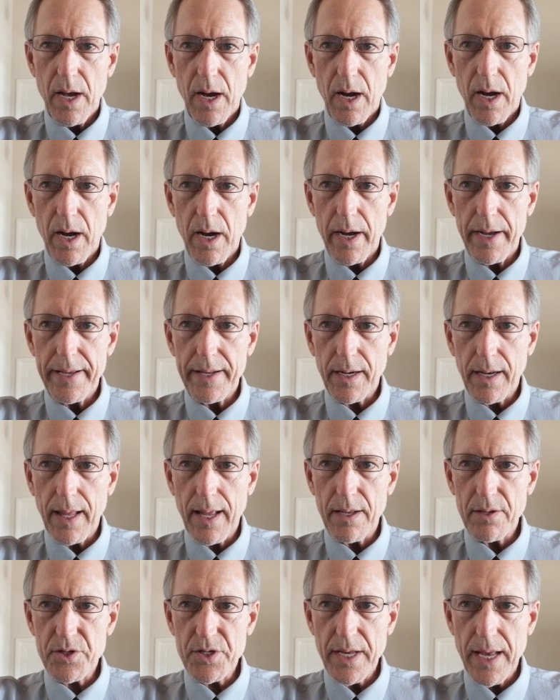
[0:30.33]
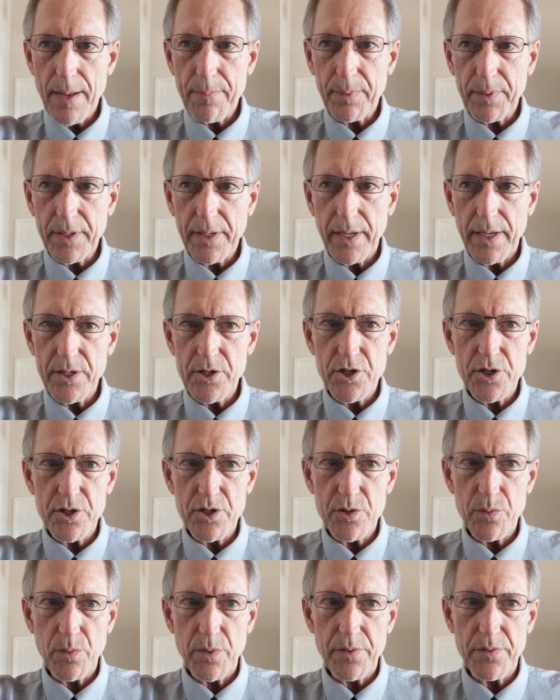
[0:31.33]
It allows
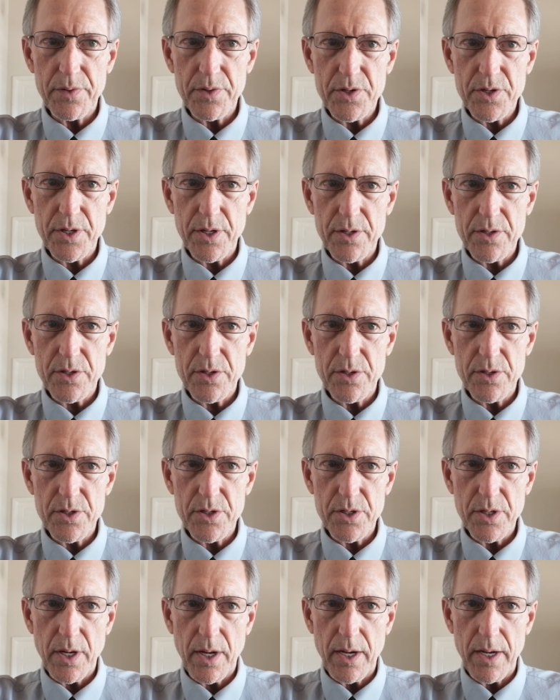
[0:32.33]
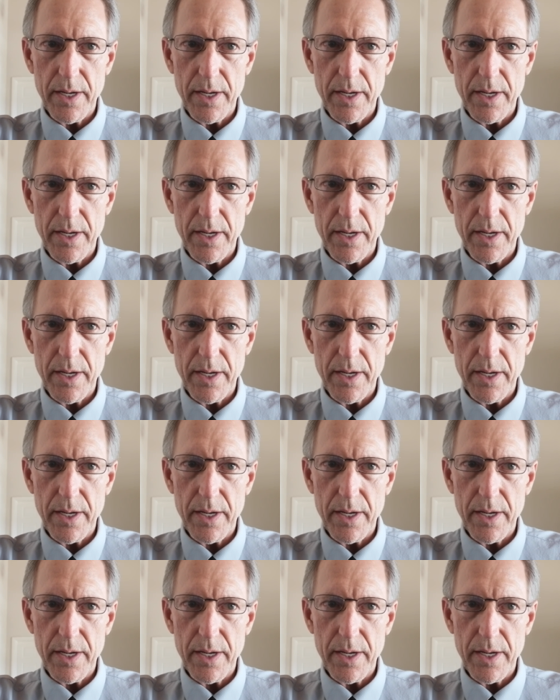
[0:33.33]
applications with the Citizens